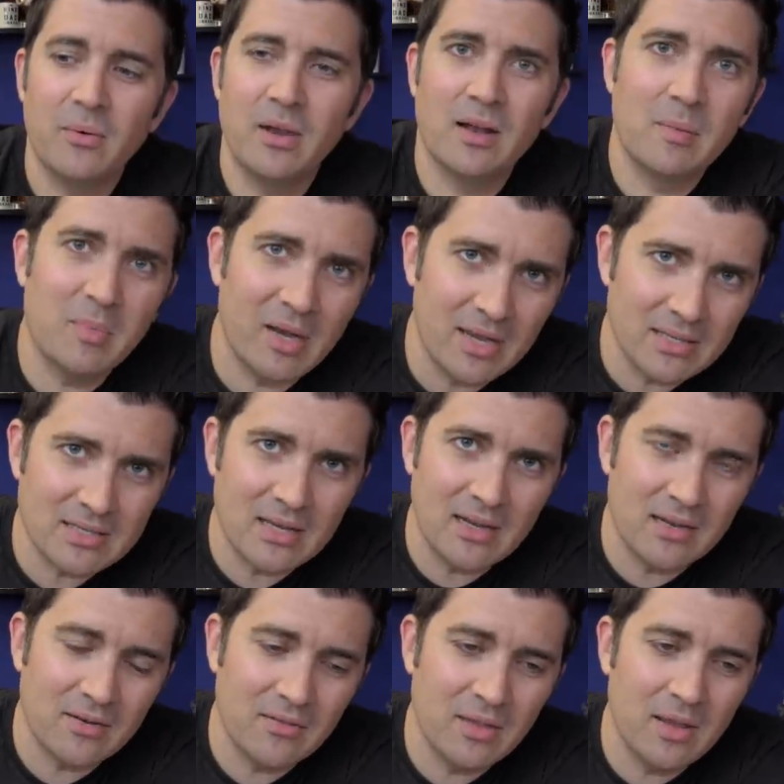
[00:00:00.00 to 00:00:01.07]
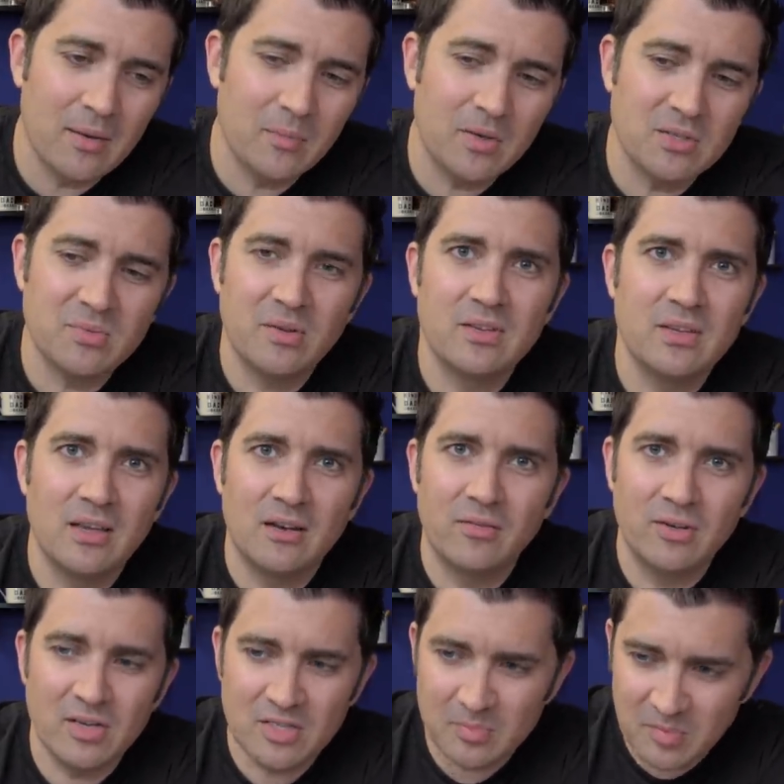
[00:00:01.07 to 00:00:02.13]
We got to buy a stock of them because we have to get a
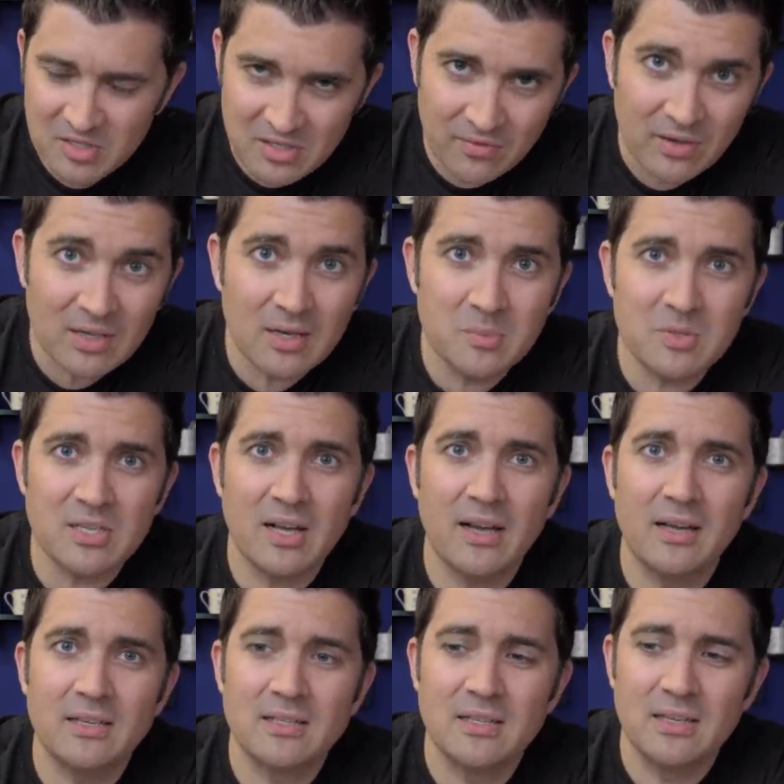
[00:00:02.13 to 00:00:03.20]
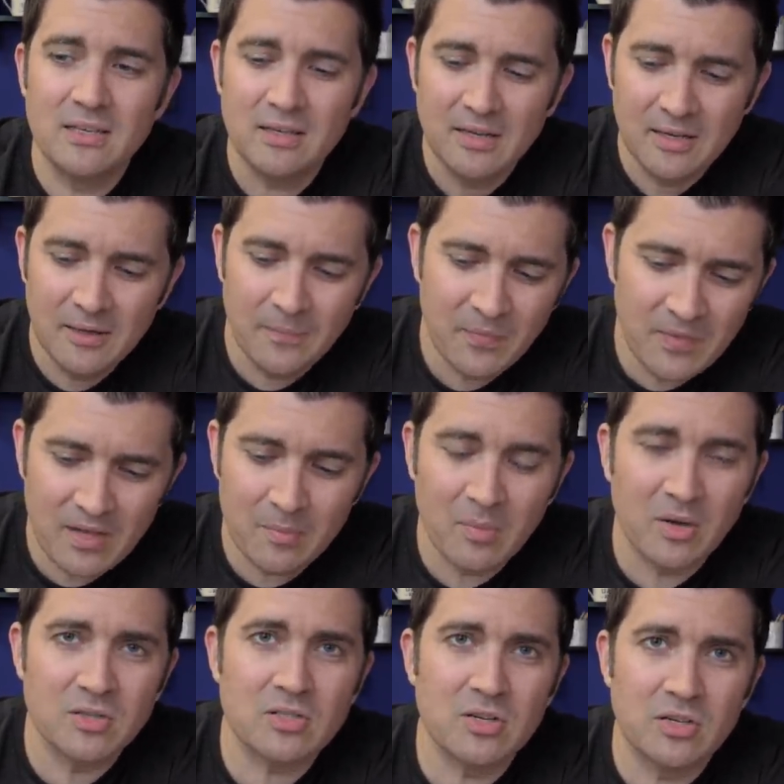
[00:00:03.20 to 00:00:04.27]
very specific nib size that, that
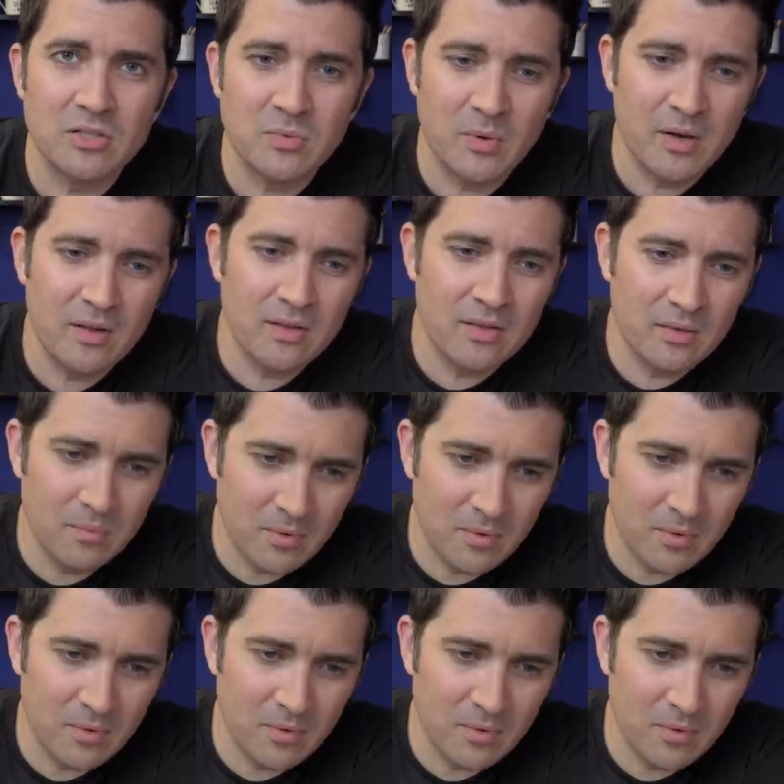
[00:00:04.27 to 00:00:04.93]
Mark starts with.